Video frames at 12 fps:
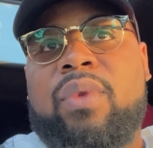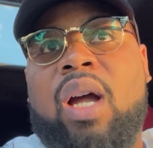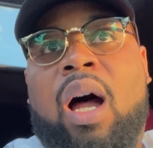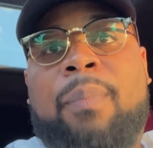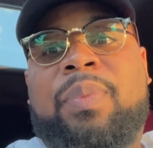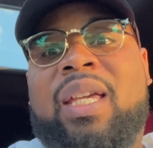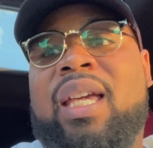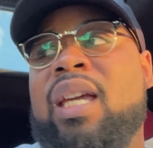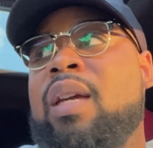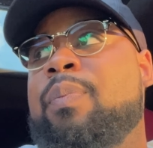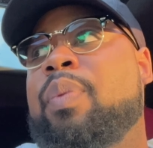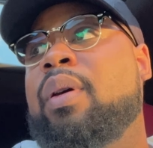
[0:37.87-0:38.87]

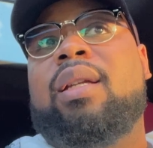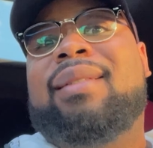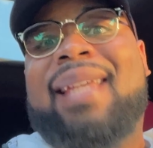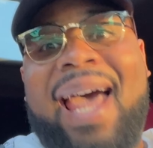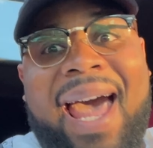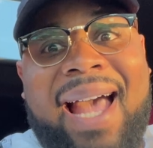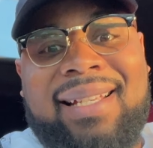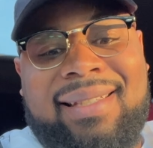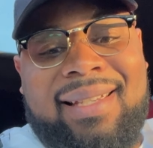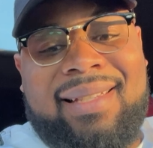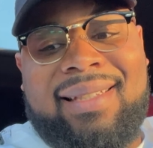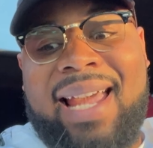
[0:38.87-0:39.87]
upkeep,
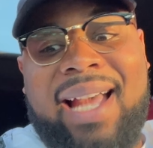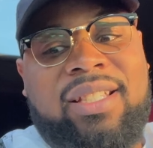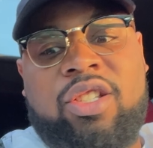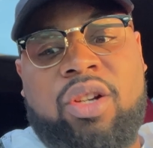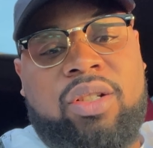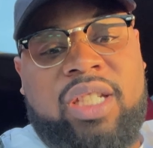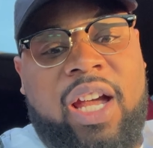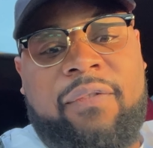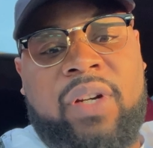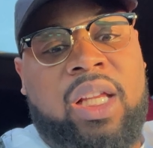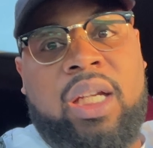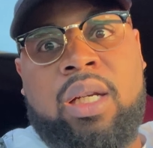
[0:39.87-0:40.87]
taxes. Taxes are
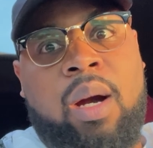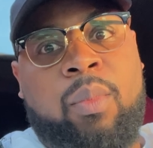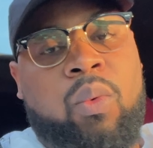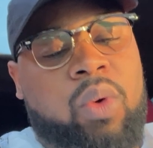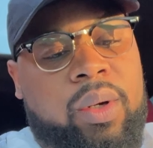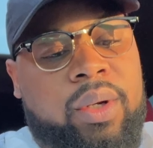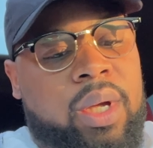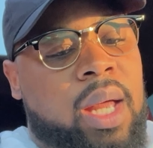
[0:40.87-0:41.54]
definitely number one.